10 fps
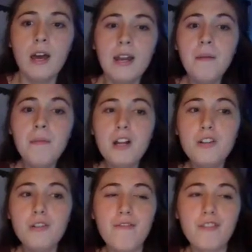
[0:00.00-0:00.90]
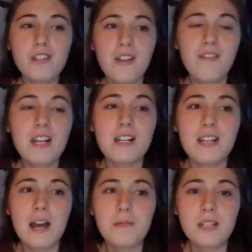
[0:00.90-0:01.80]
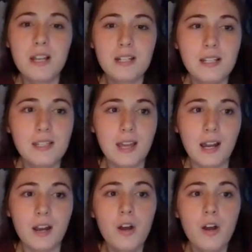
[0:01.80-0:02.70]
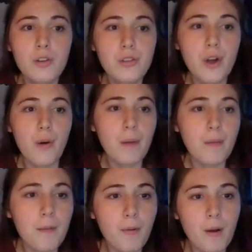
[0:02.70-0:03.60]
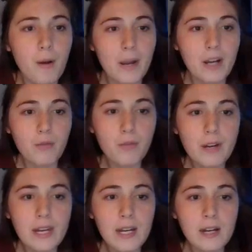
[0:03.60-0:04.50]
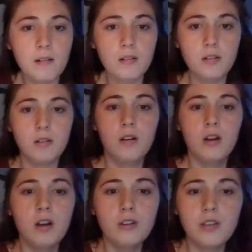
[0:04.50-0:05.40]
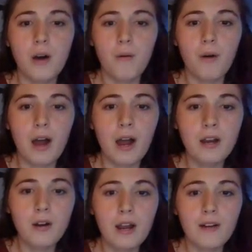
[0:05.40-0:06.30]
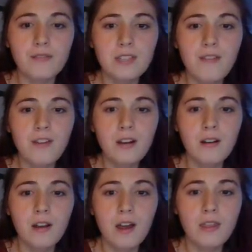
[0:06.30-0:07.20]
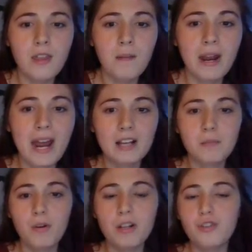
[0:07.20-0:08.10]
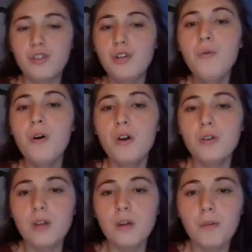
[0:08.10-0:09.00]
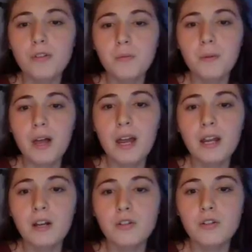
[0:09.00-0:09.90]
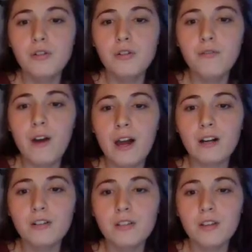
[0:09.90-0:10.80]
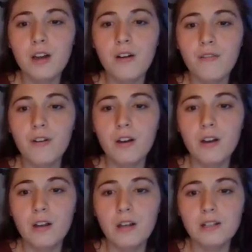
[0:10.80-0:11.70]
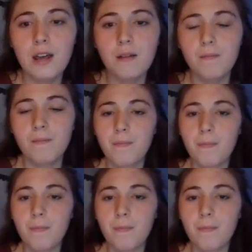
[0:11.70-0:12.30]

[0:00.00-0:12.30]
Now I'm going to do that for 7 times 10 to the second. So I'm going to pull out my green. So I know I have 7, and then my exponent's 2. So I'm multiplying 2 factors of 10.